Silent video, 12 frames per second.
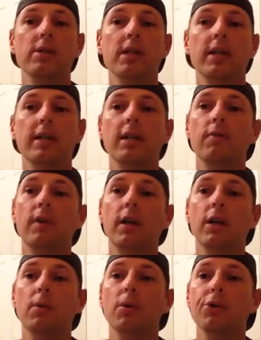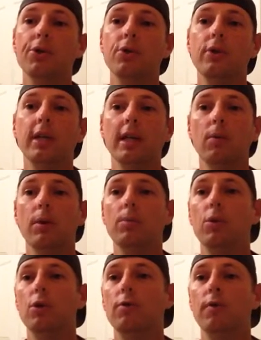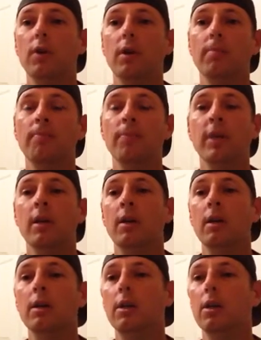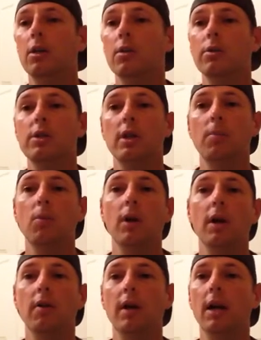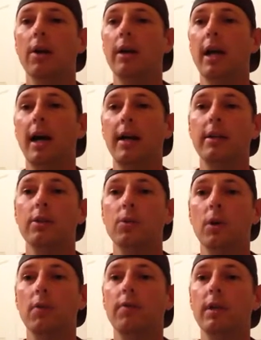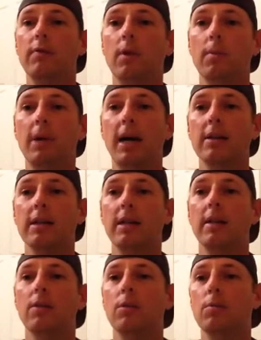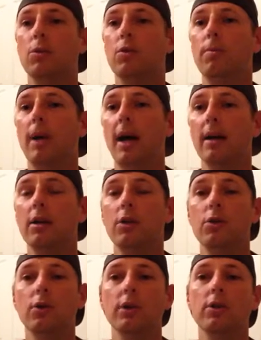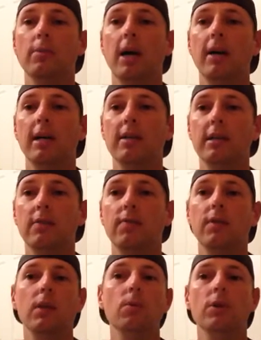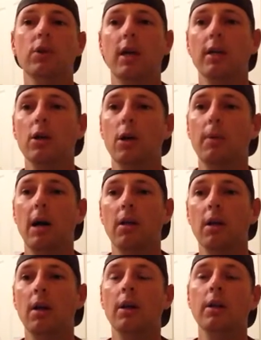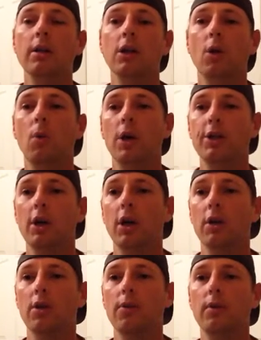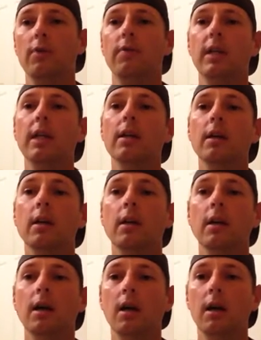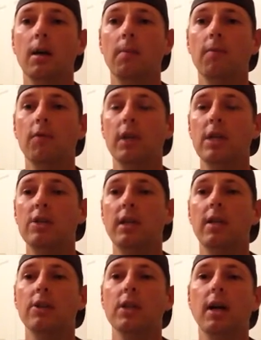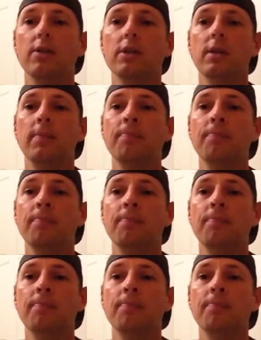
this idea of variable shooting, and we move from you know somewhere around 9 to 12 feet from the basket and then we move back usually to about 18 feet we try to go about you know one yard or three feet um, for each set of shots